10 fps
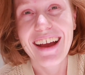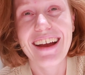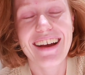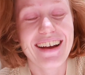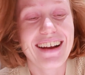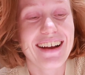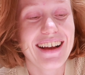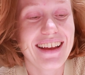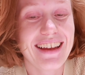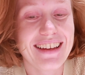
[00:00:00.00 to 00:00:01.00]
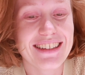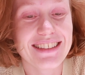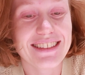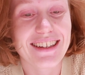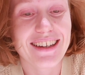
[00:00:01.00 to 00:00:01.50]

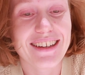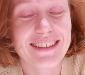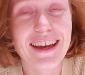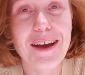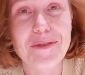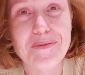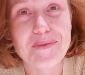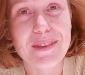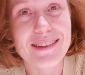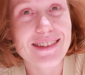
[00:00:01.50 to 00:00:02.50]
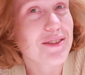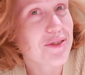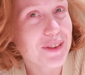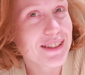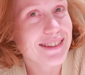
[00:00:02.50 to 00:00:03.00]
Yeah, that's it
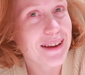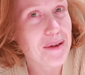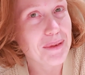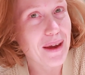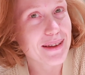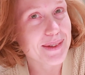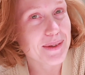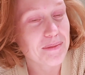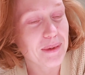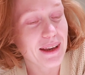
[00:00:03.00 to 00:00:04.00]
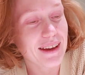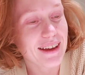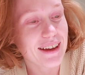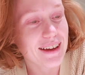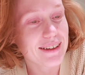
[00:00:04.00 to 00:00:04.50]
for this time, guys. But
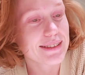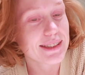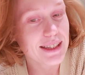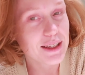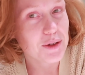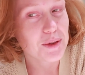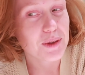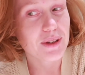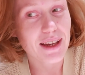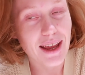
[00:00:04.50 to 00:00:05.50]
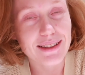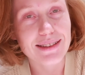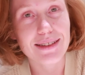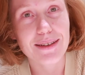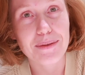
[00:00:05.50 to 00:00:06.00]
I'll see you
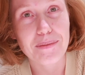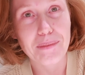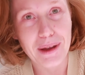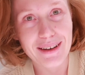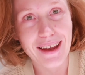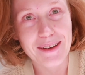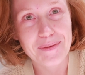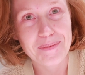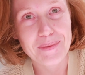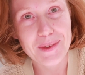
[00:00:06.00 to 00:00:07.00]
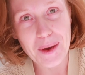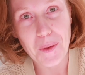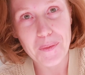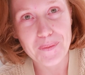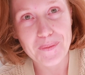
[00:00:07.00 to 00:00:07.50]
next Monday. So
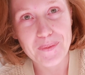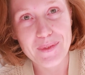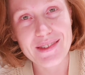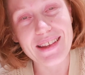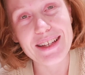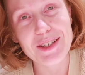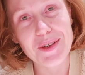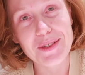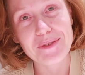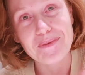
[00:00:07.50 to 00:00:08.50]
stay tuned.